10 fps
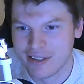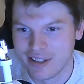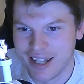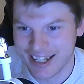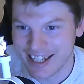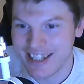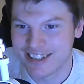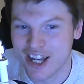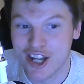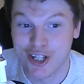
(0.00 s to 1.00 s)
Like, it is
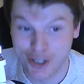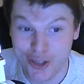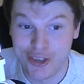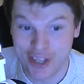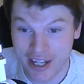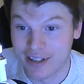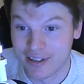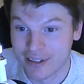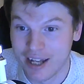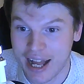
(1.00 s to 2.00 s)
a good thing.
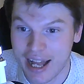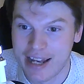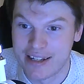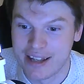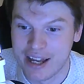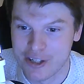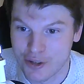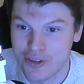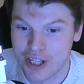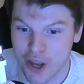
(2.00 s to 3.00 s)
And I do
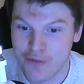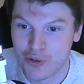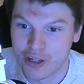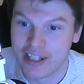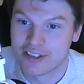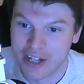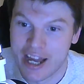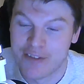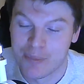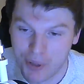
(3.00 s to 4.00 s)
think overall it is going to
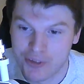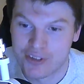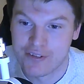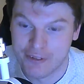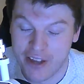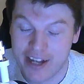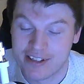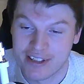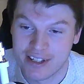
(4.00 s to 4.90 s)
have a positive effect